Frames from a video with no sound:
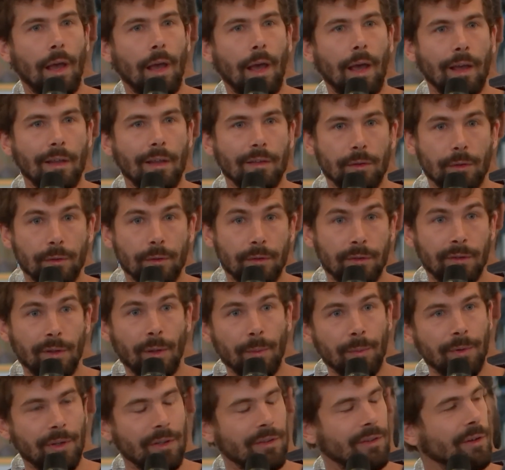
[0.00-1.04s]
as a
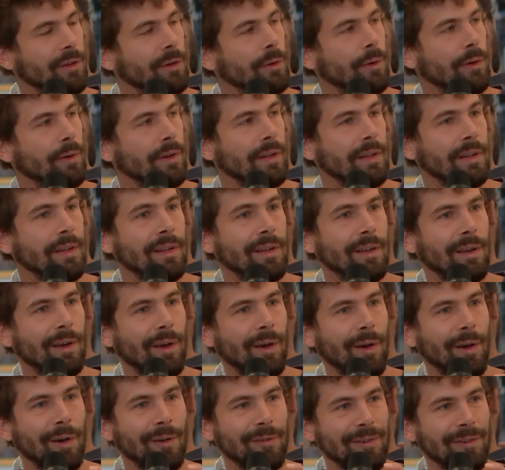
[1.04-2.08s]
subcategory
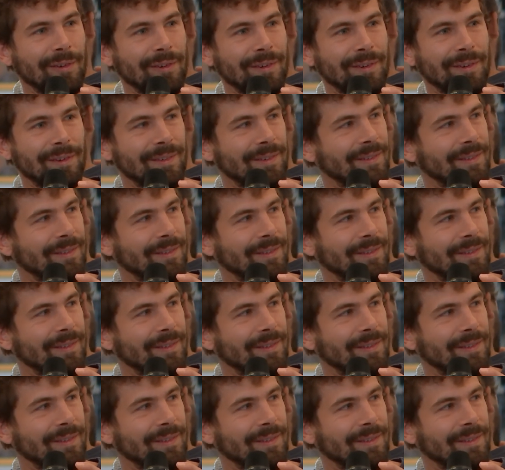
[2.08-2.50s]
of a